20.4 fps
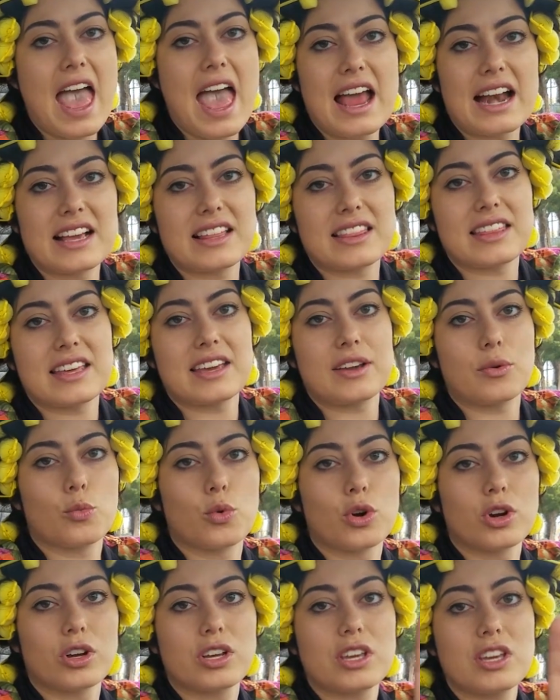
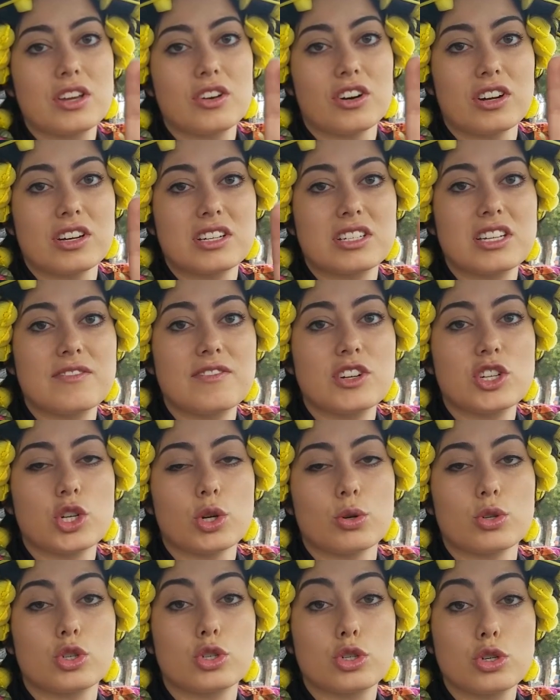anything. Working on a TV
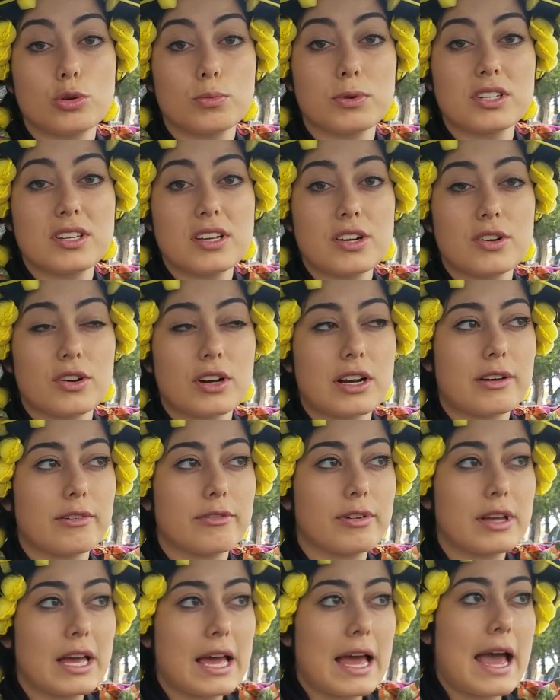show is super
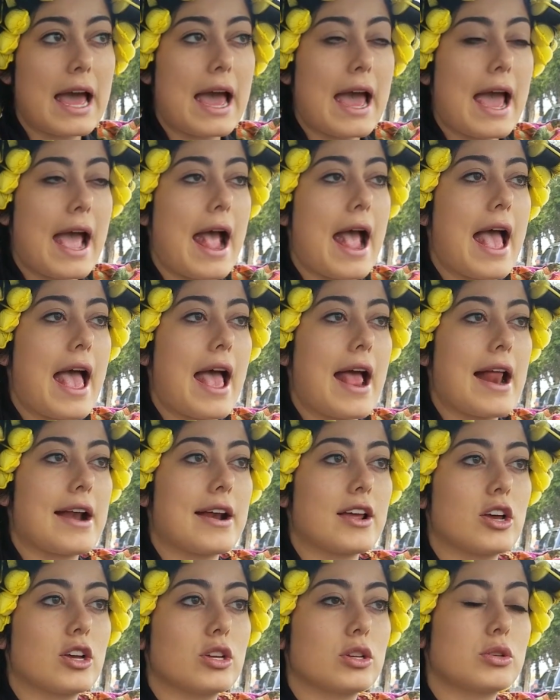secretive
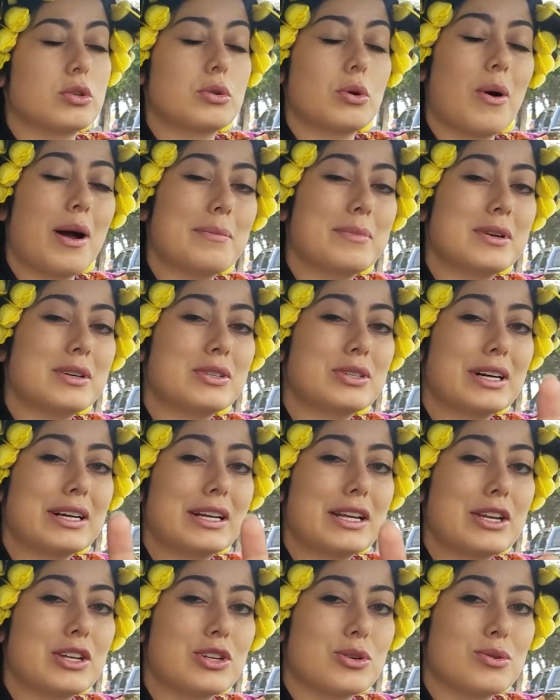and so I'm going to
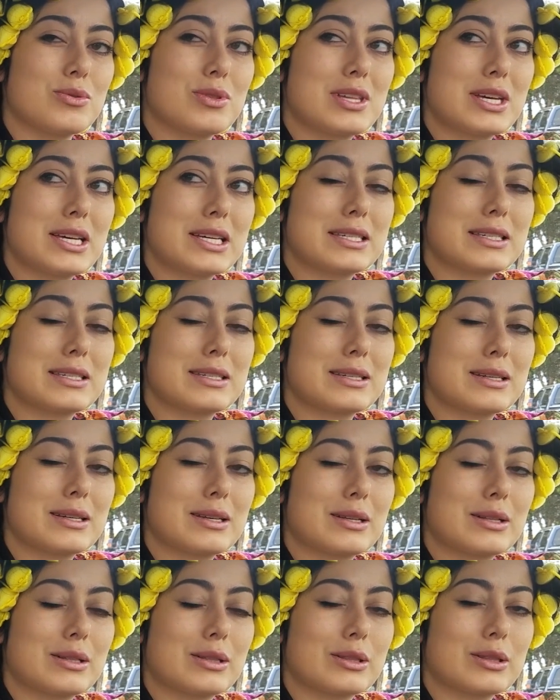try to do this
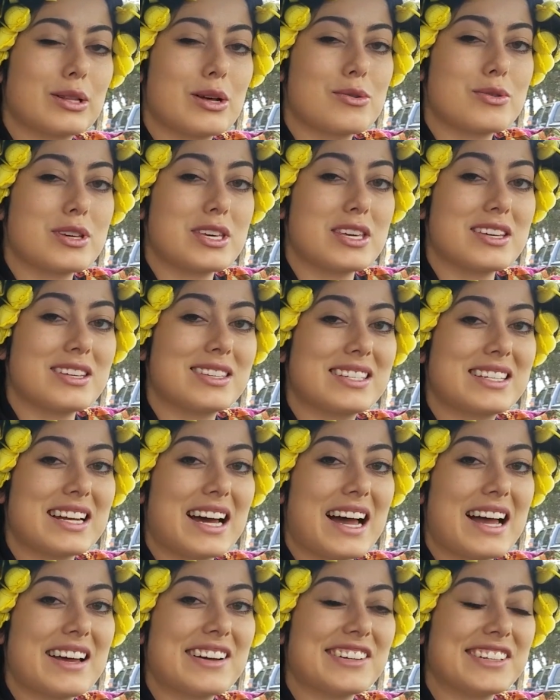low-key
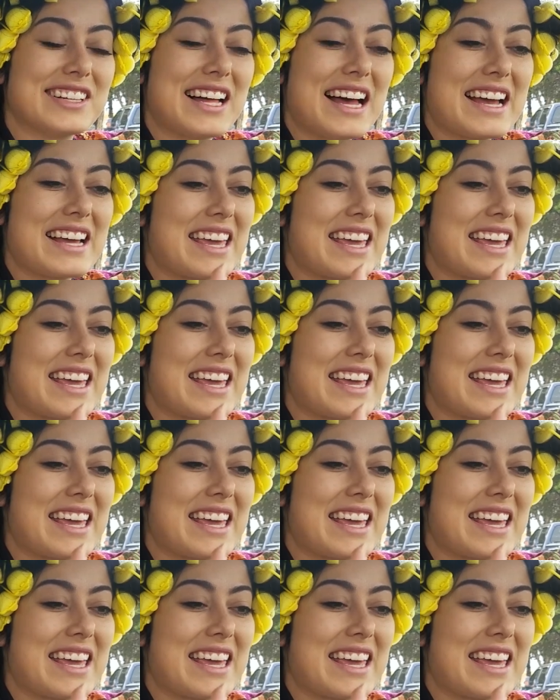style.